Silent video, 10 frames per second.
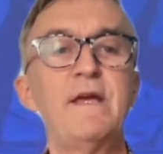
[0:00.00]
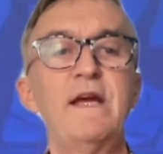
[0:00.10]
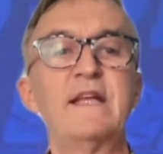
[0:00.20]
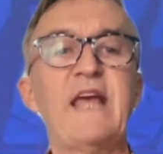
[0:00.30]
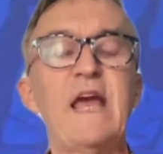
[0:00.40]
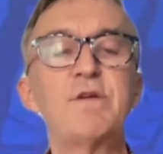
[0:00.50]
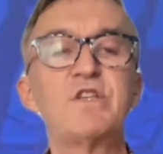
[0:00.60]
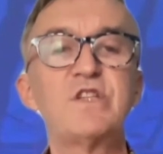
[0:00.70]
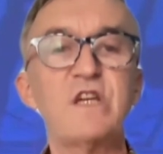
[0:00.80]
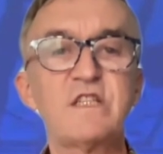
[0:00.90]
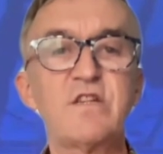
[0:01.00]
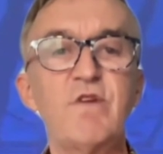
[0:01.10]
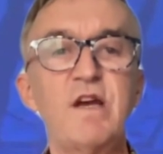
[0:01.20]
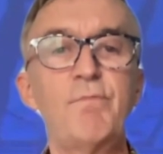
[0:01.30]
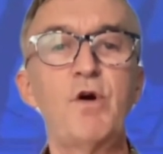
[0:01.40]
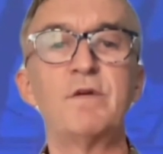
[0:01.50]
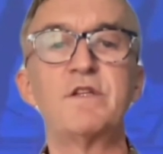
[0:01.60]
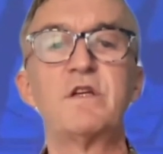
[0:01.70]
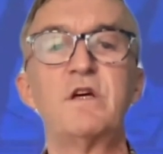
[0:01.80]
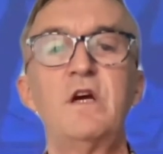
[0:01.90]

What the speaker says: It came at just the right moment,